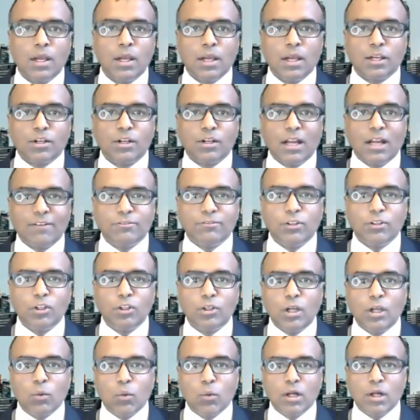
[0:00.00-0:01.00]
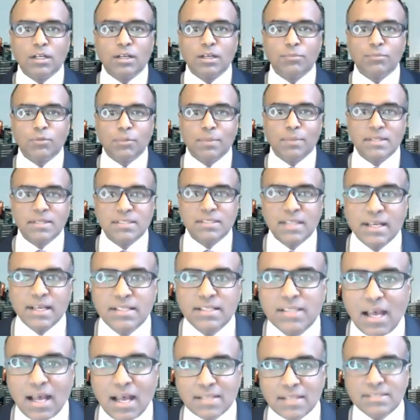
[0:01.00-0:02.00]
Good afternoon and welcome to BizTech's
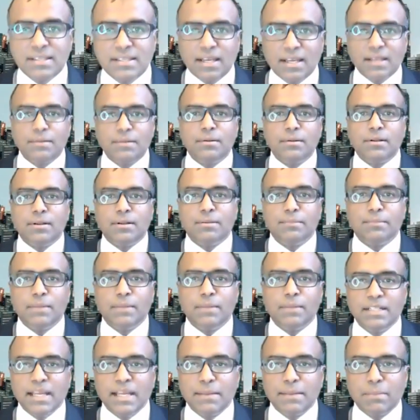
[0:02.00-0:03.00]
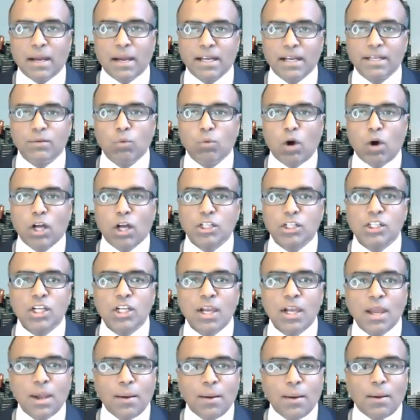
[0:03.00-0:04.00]
ASEAN Midday Market Watch.
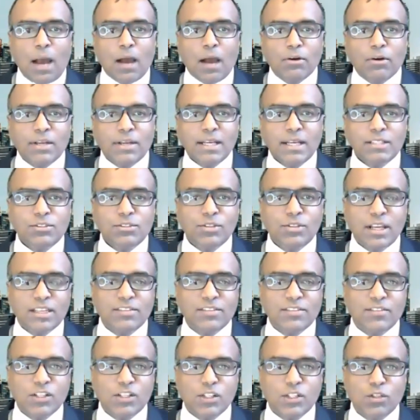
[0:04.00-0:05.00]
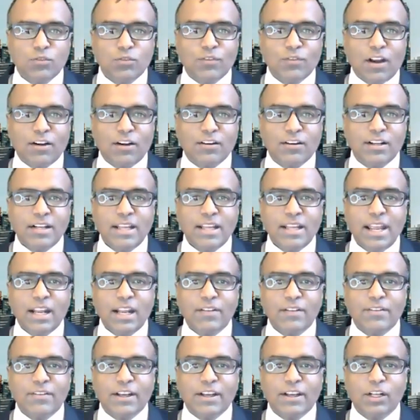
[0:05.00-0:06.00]
Our guest today is Vishnu Varathan, Head
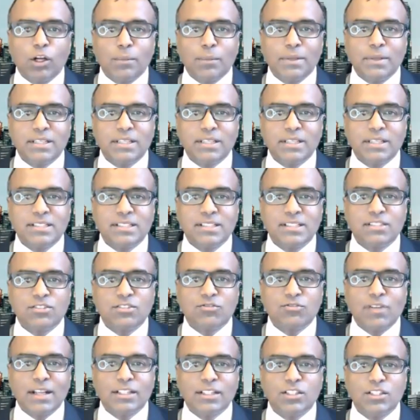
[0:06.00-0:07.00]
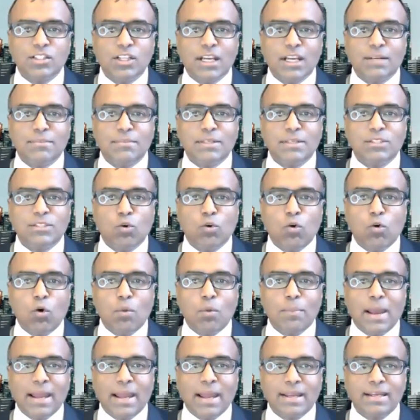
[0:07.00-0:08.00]
of Economics and Strategy at Mizuho
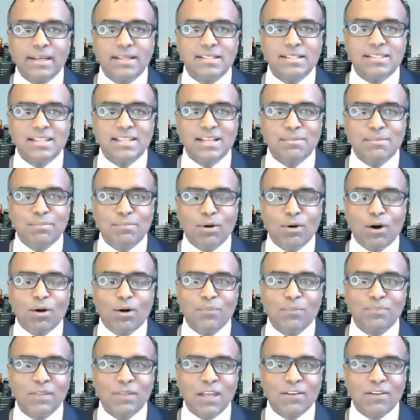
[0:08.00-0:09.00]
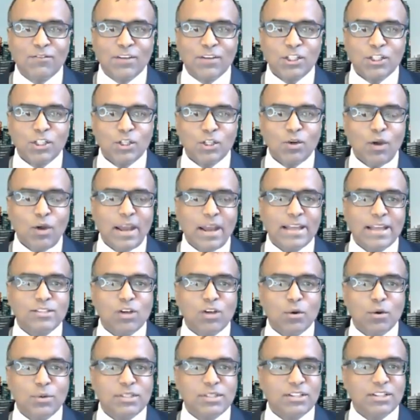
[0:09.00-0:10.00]
Bank in Singapore. Vishnu, as
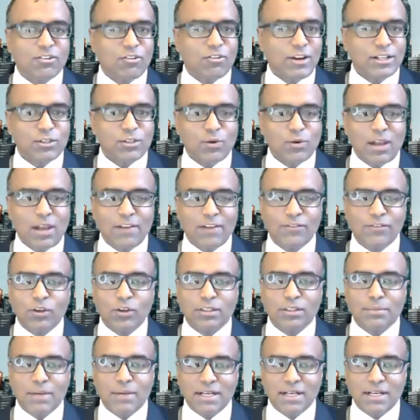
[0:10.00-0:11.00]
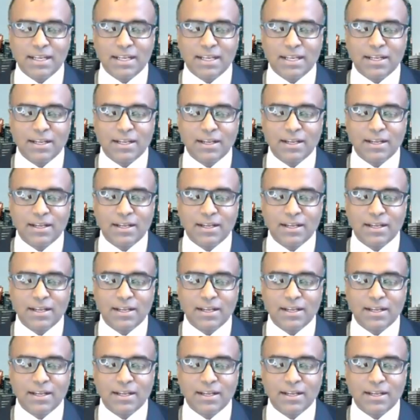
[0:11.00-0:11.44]
always, great to have you on the Monday.